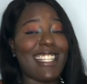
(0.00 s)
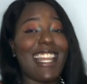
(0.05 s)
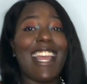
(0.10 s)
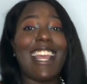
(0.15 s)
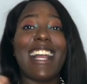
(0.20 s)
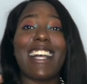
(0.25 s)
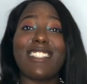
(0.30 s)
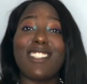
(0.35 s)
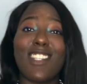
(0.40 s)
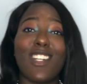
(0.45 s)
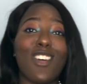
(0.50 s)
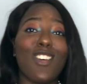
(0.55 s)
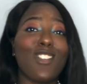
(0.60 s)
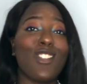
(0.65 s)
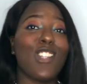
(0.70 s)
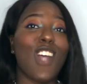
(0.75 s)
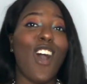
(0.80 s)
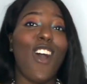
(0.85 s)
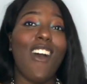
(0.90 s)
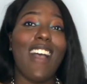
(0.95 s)
Like I told
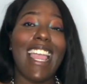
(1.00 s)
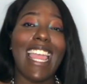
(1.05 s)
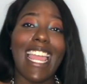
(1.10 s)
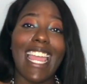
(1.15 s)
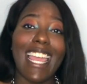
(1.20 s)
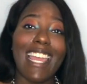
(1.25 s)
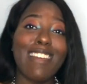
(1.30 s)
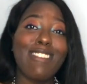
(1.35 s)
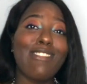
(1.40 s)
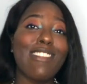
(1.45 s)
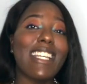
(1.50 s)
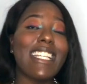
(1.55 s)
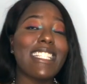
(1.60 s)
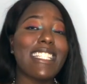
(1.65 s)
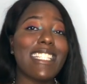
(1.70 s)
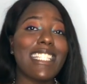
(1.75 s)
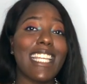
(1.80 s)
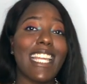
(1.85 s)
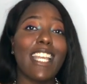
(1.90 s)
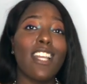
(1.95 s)
y'all, every
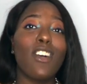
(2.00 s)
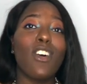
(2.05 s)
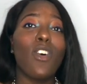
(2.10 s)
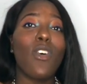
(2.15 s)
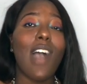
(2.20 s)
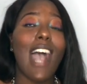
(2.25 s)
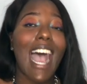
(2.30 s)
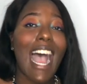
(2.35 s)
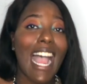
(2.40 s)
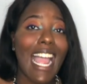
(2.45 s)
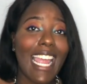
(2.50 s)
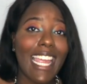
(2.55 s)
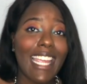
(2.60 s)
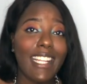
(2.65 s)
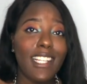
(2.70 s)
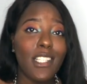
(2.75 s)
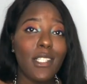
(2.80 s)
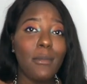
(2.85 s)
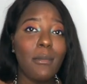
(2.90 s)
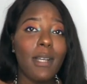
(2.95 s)
single
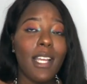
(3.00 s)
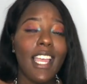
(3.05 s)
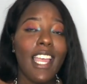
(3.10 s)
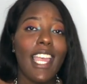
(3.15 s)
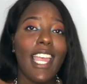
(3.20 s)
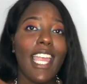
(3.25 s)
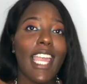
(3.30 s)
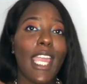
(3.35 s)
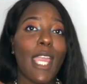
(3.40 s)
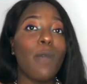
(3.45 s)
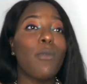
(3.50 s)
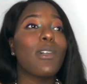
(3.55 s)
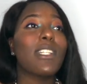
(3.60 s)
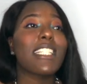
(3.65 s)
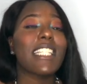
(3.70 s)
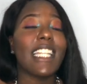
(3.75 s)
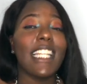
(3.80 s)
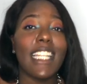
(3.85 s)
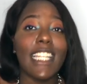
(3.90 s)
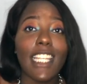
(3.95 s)
item, it was
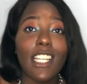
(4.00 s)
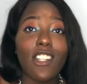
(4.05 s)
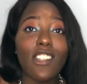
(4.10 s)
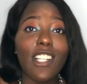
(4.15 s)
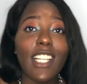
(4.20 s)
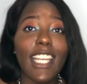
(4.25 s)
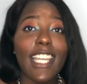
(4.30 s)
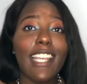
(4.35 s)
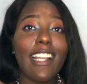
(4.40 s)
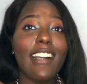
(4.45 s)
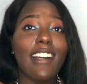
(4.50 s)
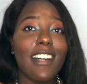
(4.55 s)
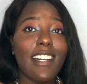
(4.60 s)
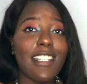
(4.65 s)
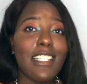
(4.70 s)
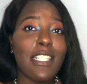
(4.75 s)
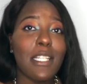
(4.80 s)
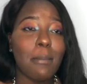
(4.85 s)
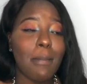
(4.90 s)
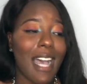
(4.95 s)
literally
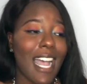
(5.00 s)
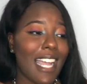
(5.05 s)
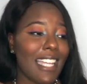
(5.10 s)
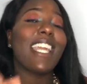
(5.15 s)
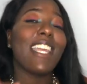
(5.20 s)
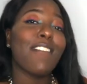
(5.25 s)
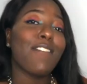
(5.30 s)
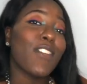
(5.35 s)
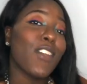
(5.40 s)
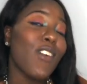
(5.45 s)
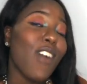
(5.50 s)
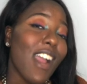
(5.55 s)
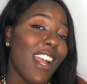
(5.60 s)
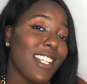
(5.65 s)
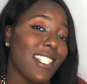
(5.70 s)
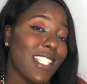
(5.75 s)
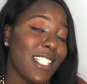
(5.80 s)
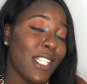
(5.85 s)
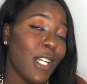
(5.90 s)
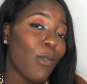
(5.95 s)
customized. If you are
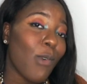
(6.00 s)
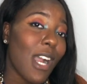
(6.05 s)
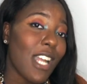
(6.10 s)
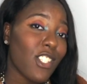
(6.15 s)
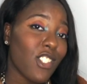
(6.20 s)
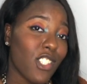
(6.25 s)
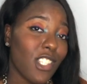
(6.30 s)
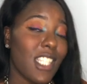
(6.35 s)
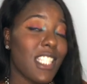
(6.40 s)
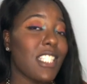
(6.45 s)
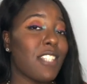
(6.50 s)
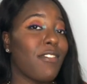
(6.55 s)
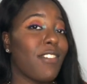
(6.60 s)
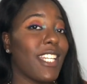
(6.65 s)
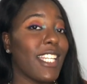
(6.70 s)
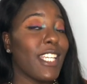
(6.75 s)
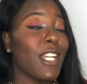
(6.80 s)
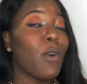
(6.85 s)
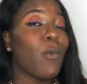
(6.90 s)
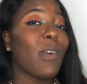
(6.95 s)
still watching this
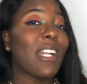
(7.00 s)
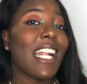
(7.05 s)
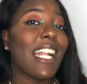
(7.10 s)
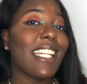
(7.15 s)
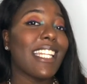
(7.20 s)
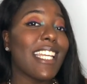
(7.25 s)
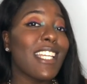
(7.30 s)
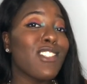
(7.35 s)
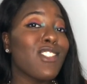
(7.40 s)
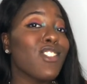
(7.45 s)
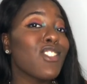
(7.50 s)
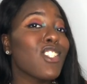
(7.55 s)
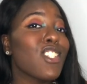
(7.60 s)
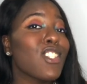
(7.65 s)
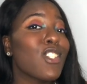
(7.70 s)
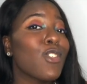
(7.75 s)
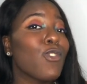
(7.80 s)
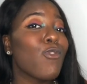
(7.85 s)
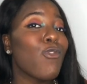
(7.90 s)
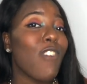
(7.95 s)
video, what I need you to
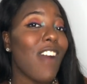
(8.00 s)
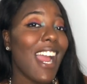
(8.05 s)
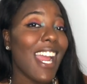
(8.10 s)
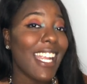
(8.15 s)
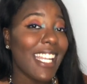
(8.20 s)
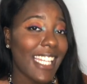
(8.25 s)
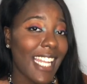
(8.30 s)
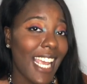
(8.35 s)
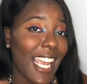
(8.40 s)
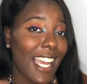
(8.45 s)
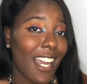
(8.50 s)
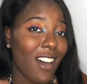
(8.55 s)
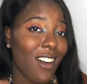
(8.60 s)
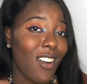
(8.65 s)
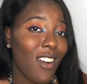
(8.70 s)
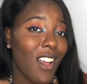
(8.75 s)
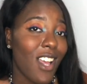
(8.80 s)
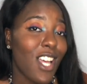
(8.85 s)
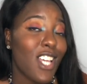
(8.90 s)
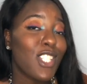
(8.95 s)
do right now,
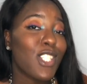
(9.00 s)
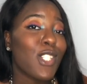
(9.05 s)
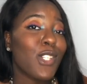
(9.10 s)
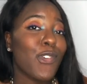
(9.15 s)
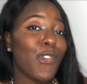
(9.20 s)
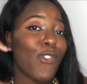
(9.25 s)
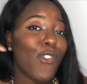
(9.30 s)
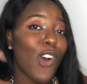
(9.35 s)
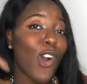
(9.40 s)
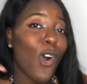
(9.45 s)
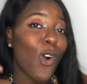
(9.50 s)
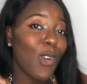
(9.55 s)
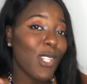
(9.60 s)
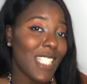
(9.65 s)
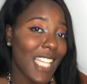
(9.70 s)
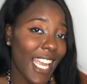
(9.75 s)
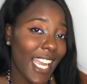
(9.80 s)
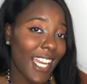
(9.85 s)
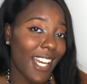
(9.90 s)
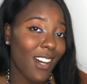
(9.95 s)
scroll
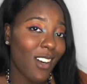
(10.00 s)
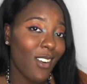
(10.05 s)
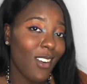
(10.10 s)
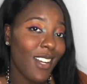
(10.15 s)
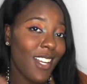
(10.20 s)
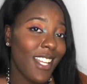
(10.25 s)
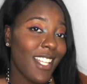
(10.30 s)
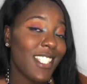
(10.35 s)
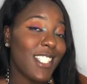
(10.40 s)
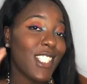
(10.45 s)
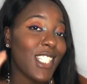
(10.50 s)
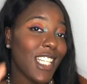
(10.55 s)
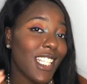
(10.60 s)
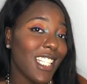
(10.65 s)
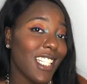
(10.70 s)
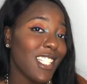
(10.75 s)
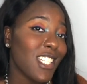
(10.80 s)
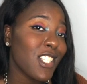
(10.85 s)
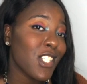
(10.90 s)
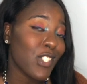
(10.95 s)
down to
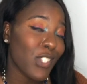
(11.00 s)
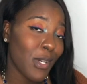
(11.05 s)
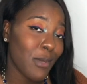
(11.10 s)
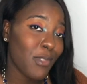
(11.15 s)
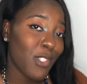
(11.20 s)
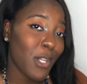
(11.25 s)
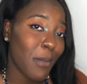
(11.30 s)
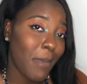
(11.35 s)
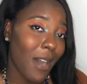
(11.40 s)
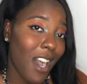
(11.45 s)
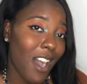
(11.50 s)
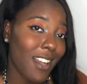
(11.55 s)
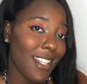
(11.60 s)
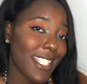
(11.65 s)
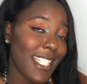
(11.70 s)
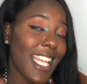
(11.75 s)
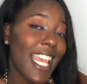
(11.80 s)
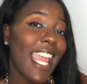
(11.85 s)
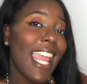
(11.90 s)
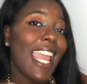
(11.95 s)
the description
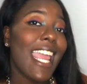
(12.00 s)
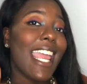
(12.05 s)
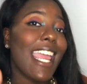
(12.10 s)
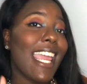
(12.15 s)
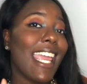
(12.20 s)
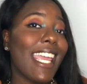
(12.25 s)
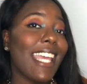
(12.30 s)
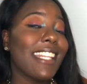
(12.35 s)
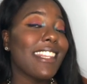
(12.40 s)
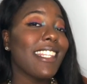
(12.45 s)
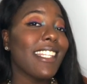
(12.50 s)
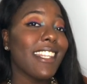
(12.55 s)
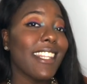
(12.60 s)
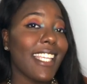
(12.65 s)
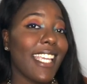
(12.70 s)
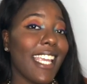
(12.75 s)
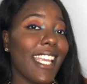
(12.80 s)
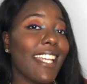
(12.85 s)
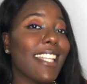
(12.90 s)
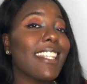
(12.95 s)
box and hit the
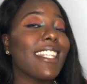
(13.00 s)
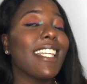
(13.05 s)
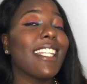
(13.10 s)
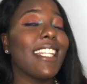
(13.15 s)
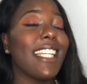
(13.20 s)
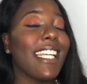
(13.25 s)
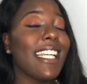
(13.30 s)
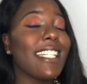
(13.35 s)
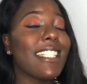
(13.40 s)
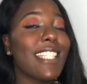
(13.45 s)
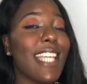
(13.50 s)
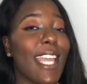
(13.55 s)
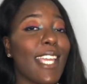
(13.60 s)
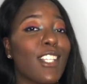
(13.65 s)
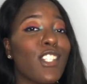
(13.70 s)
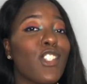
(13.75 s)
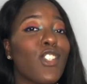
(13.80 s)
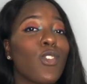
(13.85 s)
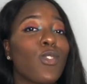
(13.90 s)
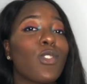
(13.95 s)
link. The link
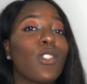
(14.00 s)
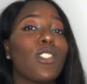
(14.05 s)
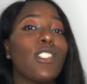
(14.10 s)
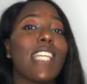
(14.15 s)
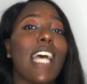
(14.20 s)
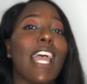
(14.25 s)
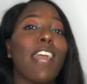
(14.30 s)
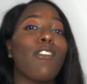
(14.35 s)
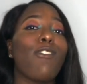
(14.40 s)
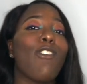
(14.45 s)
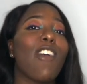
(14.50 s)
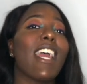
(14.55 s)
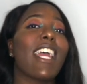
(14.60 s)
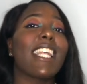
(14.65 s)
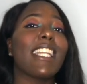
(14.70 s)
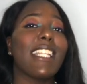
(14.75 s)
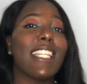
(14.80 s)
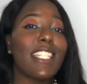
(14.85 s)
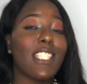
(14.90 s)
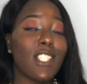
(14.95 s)
takes you
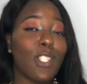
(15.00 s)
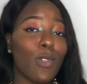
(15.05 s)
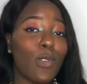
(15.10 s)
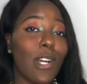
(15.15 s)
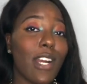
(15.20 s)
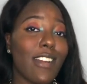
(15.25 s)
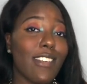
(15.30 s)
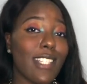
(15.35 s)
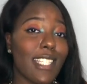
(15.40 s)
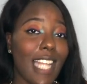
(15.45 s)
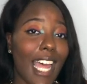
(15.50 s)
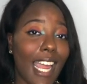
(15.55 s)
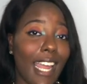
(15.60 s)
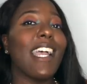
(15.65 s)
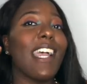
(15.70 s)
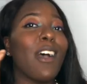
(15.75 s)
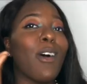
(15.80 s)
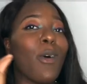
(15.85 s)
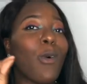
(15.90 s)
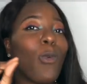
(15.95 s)
directly to her
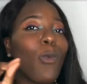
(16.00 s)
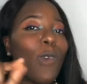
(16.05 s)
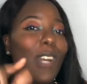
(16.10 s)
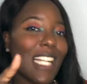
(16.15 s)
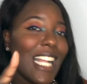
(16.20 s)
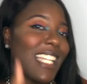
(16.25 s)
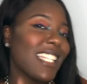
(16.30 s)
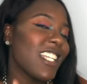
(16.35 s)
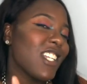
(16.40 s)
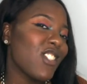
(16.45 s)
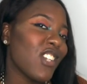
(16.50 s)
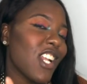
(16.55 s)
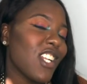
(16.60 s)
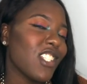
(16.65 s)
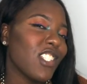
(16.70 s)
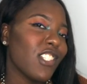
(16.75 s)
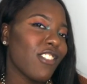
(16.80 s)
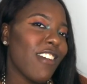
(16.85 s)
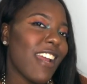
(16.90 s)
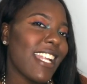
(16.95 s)
site. What I need y'all to
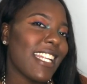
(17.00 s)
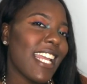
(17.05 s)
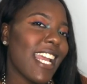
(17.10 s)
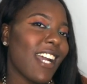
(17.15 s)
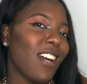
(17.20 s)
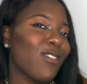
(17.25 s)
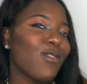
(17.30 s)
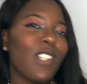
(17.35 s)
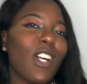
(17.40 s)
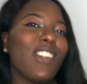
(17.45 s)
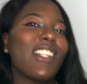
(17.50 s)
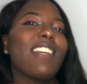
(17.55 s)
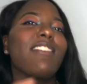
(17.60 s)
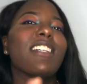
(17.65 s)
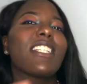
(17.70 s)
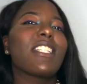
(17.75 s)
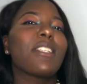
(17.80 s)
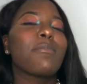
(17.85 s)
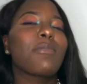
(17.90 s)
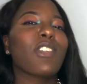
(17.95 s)
do right now, don't
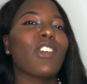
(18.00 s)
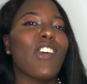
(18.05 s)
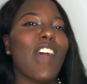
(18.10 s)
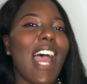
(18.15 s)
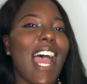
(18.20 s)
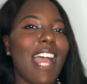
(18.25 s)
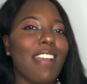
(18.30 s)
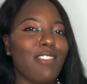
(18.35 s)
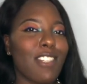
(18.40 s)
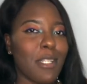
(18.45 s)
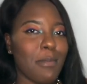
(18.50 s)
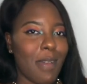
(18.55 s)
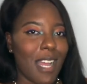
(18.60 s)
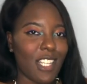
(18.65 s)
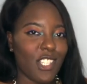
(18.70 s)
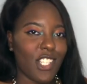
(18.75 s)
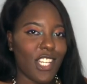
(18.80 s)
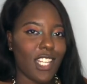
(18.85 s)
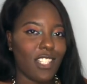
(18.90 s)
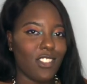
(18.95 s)
even subscribe to my
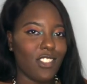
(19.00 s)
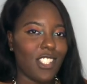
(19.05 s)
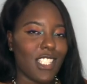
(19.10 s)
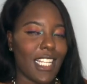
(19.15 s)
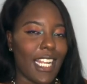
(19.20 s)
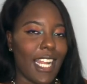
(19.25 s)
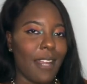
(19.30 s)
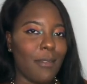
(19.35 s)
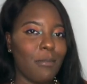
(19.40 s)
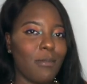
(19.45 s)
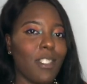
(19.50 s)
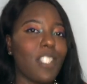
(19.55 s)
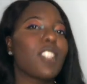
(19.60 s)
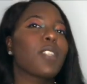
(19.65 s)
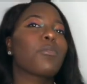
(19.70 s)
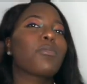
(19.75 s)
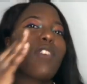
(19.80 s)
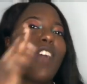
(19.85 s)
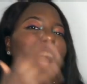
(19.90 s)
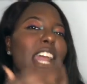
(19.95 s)
channel today.
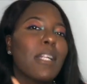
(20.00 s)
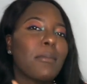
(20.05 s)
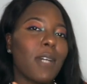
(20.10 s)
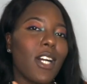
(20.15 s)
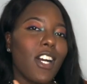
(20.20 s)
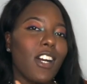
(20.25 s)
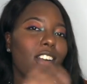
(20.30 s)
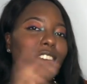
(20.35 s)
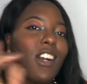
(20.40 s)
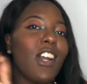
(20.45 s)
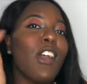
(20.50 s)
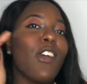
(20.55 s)
Subscribe tomorrow.